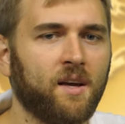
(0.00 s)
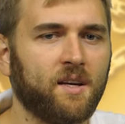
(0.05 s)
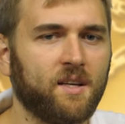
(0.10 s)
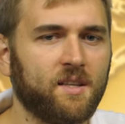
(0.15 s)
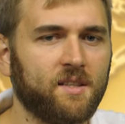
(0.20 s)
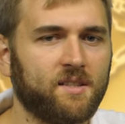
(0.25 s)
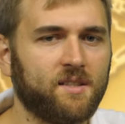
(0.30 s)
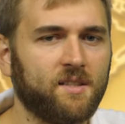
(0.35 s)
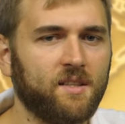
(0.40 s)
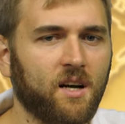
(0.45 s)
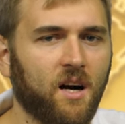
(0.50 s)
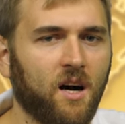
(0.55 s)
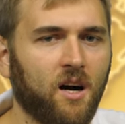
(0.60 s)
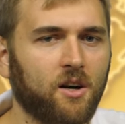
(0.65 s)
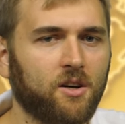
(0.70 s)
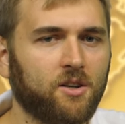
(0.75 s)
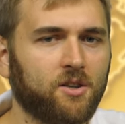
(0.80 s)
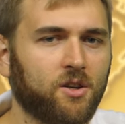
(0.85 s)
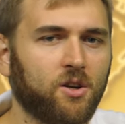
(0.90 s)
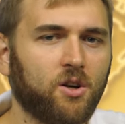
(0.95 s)
It's the
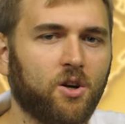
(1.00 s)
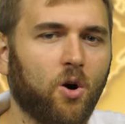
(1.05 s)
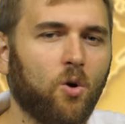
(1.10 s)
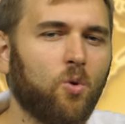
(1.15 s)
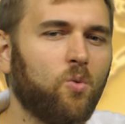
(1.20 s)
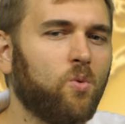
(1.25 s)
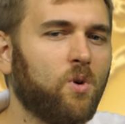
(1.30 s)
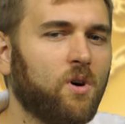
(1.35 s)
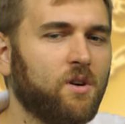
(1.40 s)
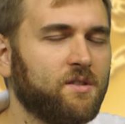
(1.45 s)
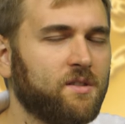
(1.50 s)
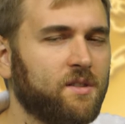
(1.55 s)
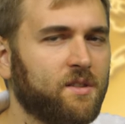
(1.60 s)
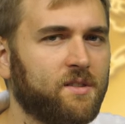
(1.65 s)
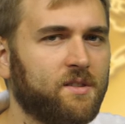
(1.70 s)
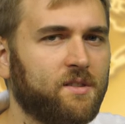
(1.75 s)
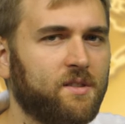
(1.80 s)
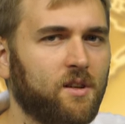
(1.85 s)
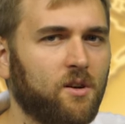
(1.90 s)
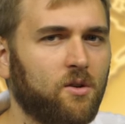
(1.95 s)
Ardgowan
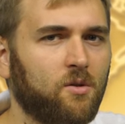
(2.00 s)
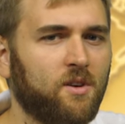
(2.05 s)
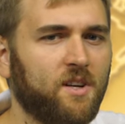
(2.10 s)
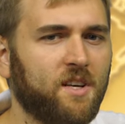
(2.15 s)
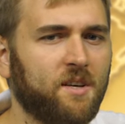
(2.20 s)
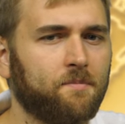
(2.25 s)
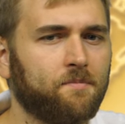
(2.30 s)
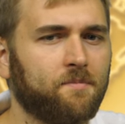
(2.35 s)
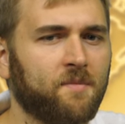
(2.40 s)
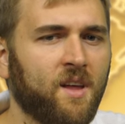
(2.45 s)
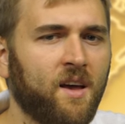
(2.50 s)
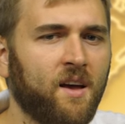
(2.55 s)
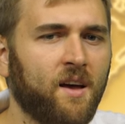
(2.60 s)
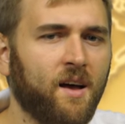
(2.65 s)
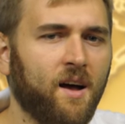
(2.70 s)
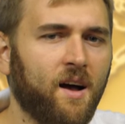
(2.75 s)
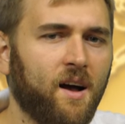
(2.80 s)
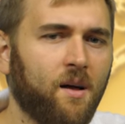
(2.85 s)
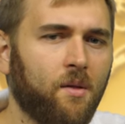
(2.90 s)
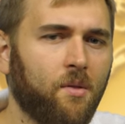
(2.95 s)
distillery,
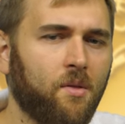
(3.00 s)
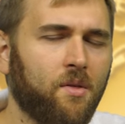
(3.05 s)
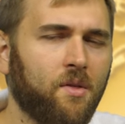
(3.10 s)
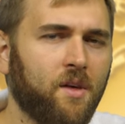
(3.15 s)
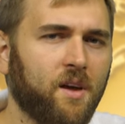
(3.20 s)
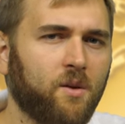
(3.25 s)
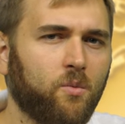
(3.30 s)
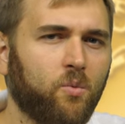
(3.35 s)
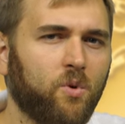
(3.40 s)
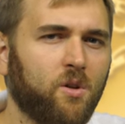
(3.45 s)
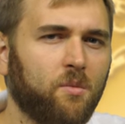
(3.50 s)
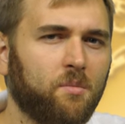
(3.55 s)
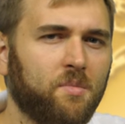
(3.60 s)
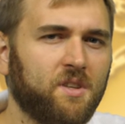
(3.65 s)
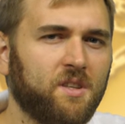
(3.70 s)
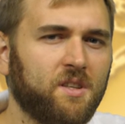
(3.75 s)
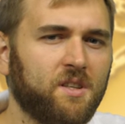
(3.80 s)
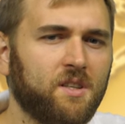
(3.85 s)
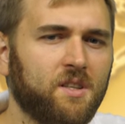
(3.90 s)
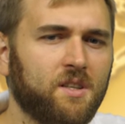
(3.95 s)
and they will
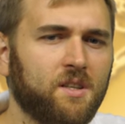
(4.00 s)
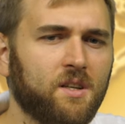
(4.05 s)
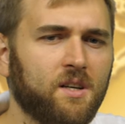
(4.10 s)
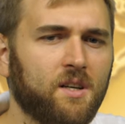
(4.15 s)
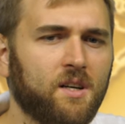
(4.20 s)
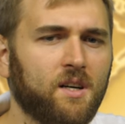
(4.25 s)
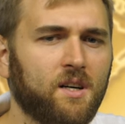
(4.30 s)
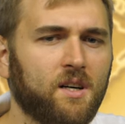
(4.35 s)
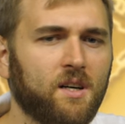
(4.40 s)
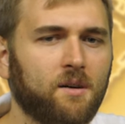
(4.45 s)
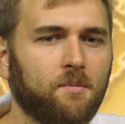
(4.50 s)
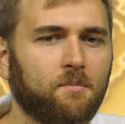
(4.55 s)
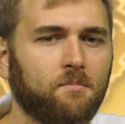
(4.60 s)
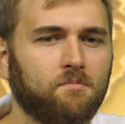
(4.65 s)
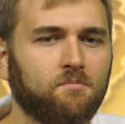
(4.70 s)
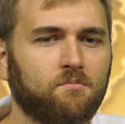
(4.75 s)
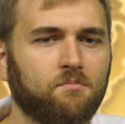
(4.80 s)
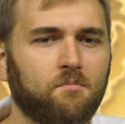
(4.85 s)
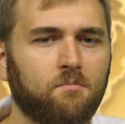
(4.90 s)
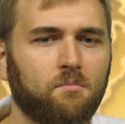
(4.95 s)
be uh,
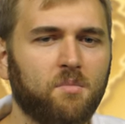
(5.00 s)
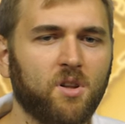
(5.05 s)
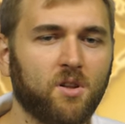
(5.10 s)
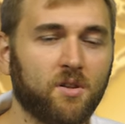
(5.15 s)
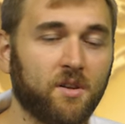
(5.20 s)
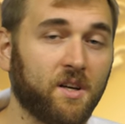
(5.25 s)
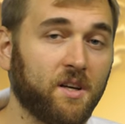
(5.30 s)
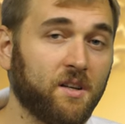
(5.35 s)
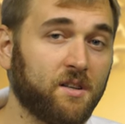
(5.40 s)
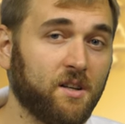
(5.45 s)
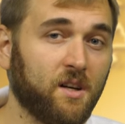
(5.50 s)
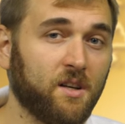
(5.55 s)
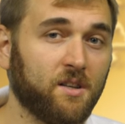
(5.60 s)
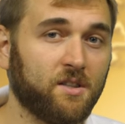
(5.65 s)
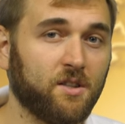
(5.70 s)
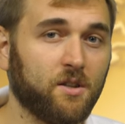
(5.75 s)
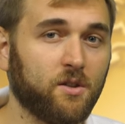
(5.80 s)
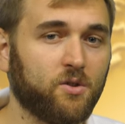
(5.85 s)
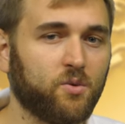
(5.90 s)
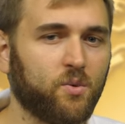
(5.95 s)
building it
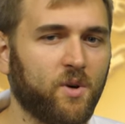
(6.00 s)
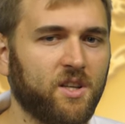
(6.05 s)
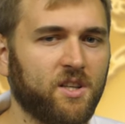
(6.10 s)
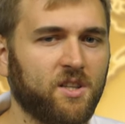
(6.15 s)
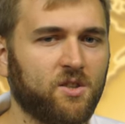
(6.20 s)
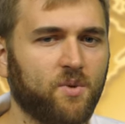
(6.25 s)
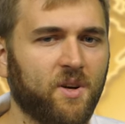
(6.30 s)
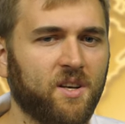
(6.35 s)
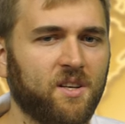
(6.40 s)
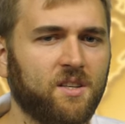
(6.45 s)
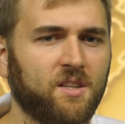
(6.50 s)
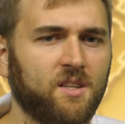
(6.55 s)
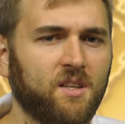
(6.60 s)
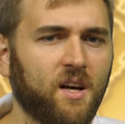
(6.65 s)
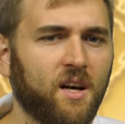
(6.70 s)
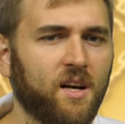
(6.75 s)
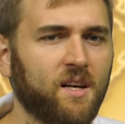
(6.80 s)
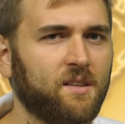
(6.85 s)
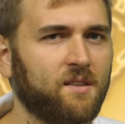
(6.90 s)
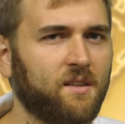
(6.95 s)
until
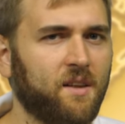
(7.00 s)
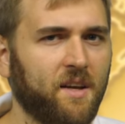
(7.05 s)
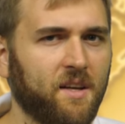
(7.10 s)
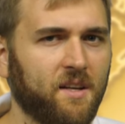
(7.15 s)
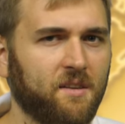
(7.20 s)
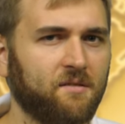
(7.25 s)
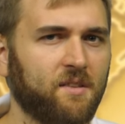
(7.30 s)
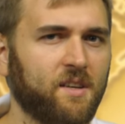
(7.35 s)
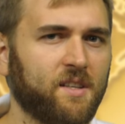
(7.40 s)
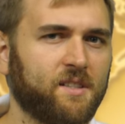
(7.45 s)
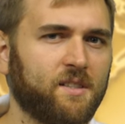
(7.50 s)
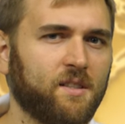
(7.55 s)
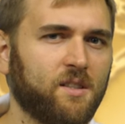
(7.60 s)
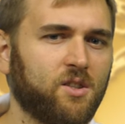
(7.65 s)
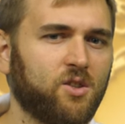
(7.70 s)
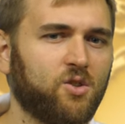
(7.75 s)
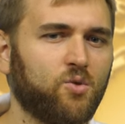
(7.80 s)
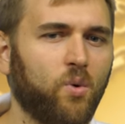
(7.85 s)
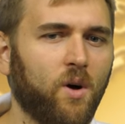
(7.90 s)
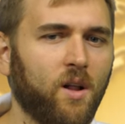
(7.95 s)
2020, and they
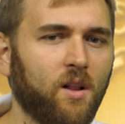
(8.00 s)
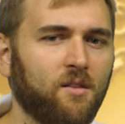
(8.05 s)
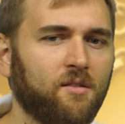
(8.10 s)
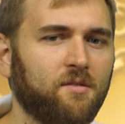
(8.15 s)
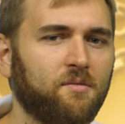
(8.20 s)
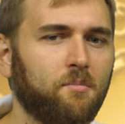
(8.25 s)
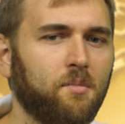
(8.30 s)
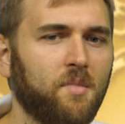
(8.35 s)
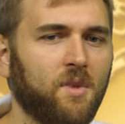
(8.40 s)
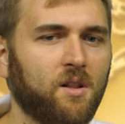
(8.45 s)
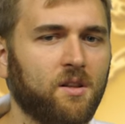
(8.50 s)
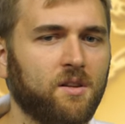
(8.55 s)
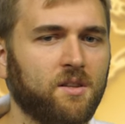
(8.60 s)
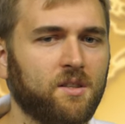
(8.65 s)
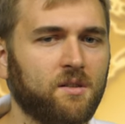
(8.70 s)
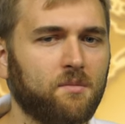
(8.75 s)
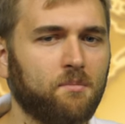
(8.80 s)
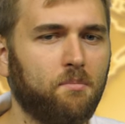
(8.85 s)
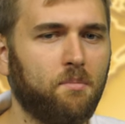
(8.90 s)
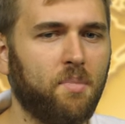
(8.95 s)
invested 12
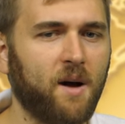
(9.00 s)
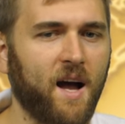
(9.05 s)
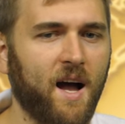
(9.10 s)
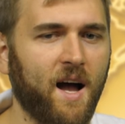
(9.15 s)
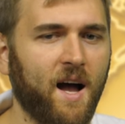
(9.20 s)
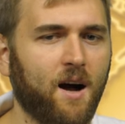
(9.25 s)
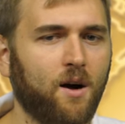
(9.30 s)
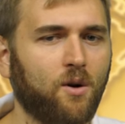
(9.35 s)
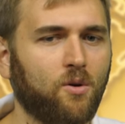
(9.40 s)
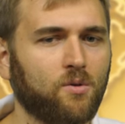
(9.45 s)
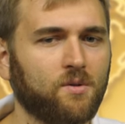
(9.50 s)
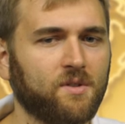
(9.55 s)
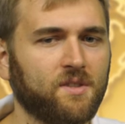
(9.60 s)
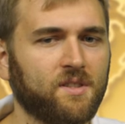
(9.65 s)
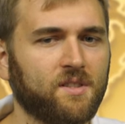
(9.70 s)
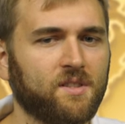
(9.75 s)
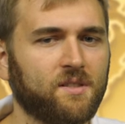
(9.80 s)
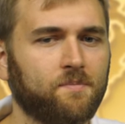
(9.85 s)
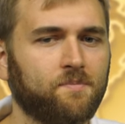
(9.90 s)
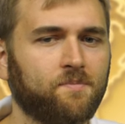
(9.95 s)
million
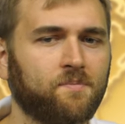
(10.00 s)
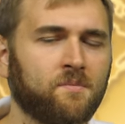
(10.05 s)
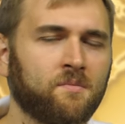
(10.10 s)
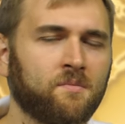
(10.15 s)
pounds.